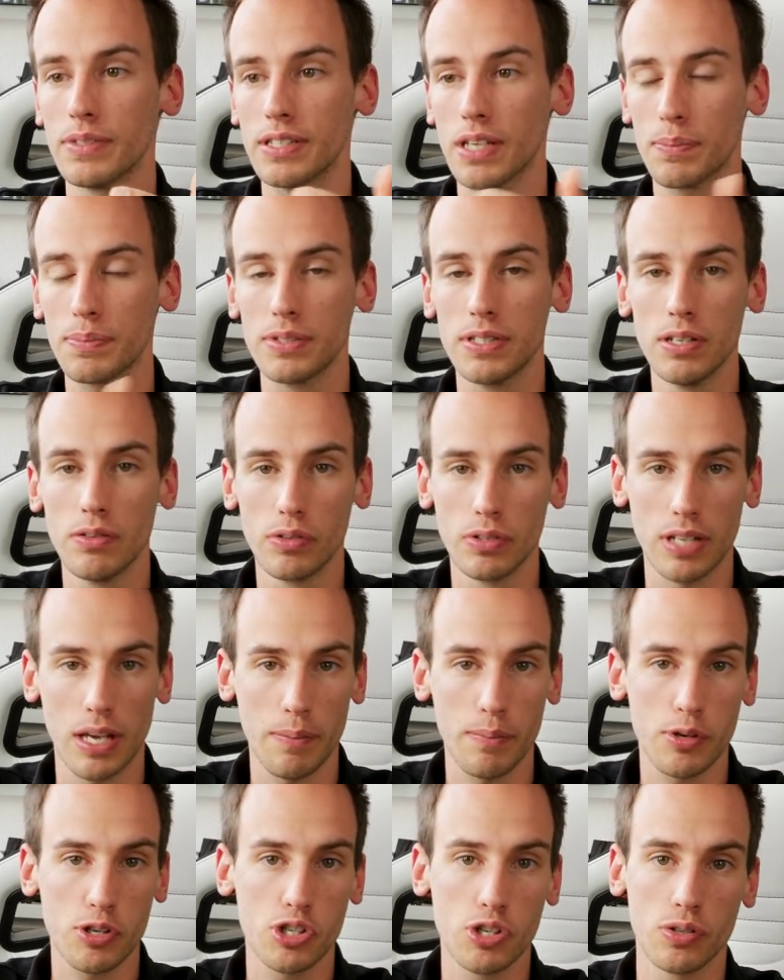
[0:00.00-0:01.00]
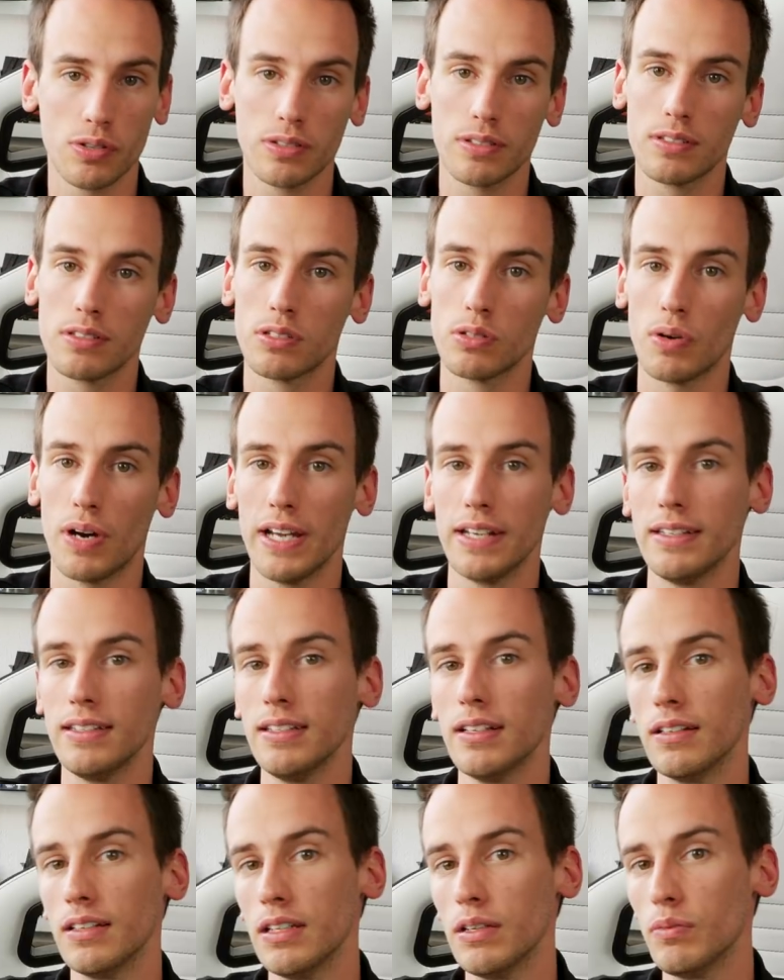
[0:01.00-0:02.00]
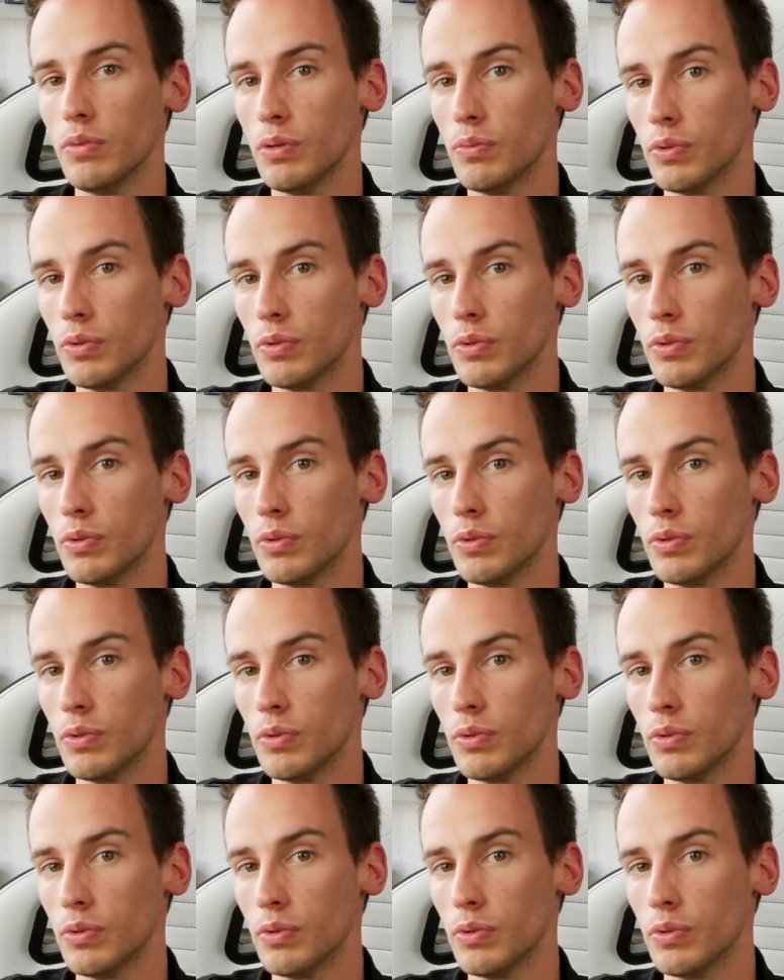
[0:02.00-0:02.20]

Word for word: sub-zero temperatures, so ideally we